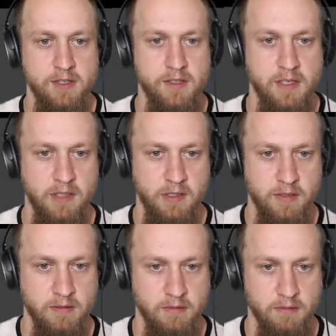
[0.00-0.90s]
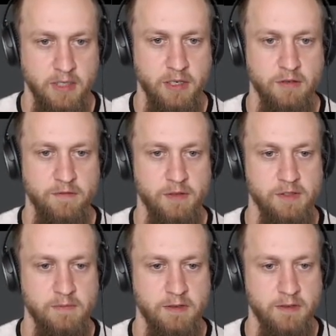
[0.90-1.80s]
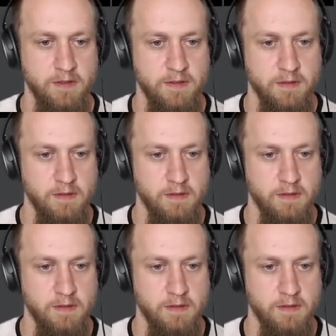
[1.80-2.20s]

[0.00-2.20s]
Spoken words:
that Gecko View supports.